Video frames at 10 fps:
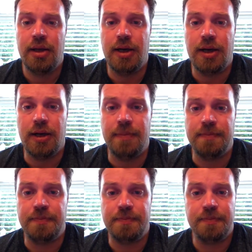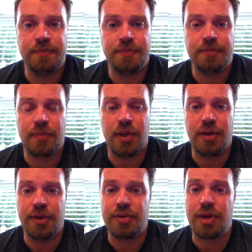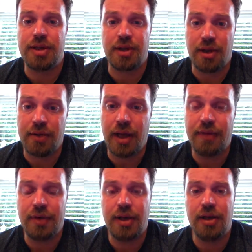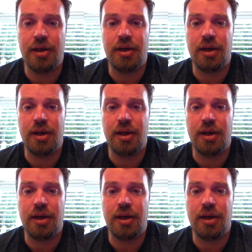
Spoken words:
the stress of having